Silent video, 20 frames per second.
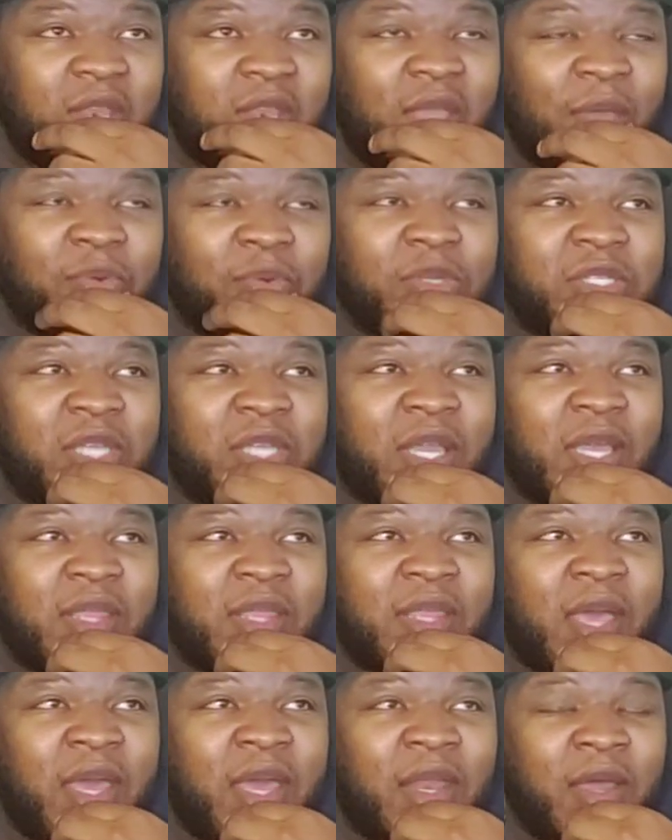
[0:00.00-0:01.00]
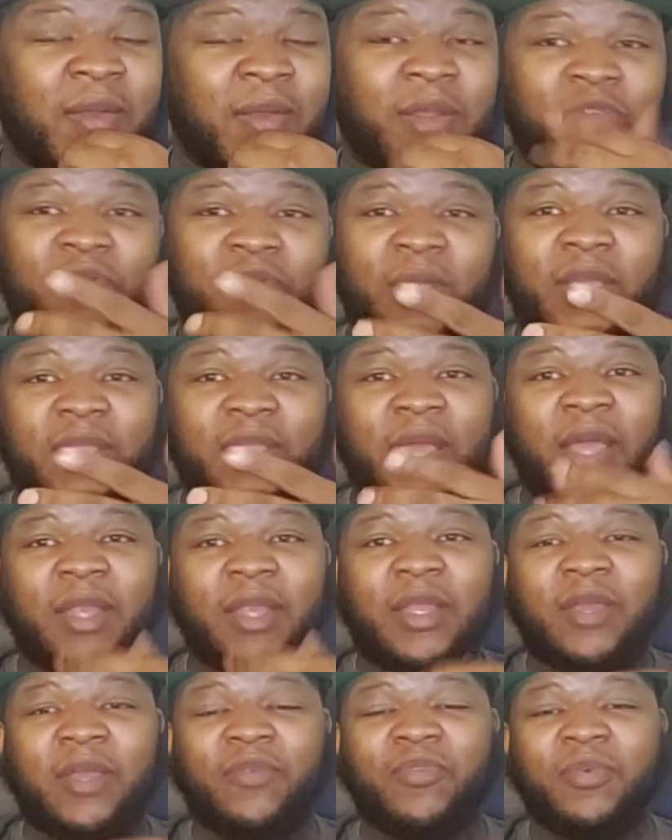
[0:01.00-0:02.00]
they were saying that, uh, that's where I get the
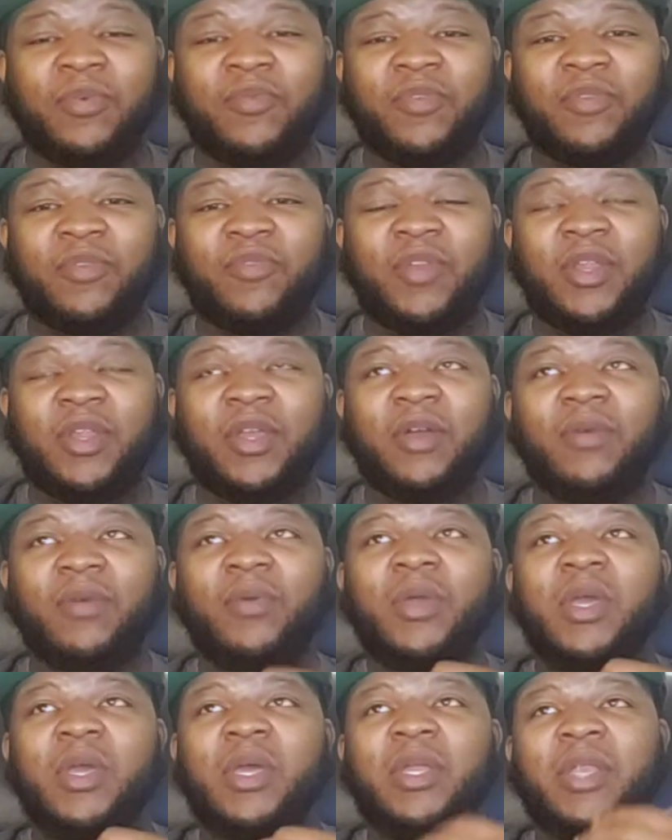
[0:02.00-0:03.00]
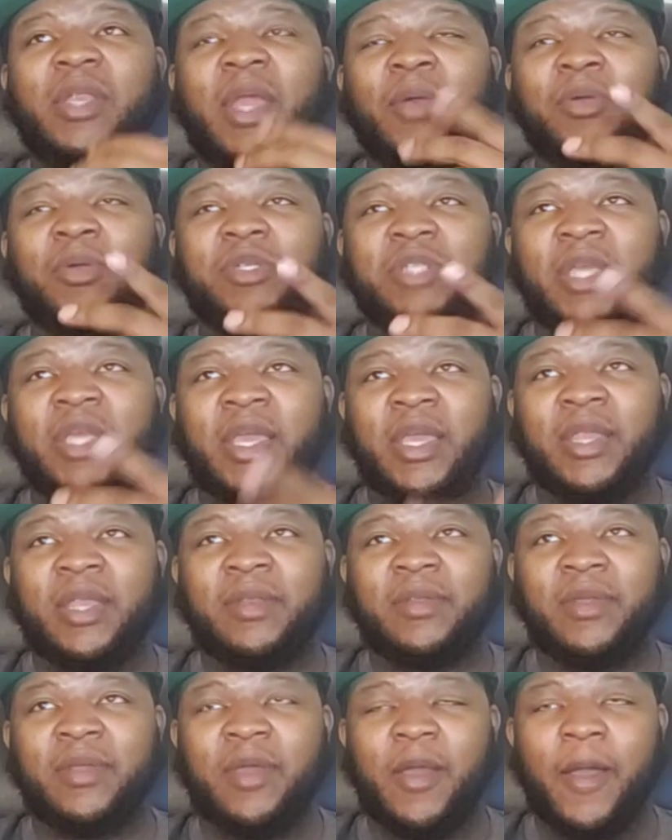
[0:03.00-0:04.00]
idea from for the video, they were
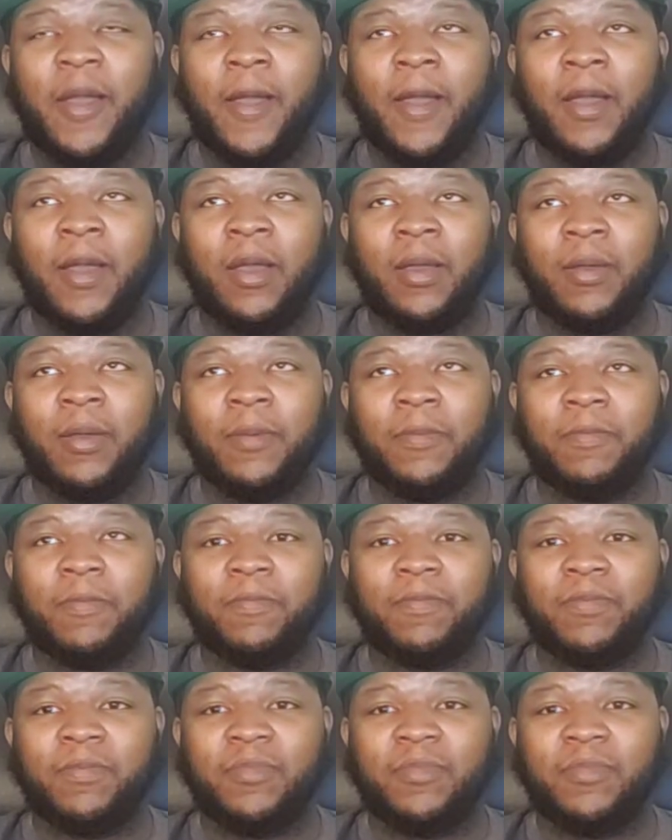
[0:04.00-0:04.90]
saying um,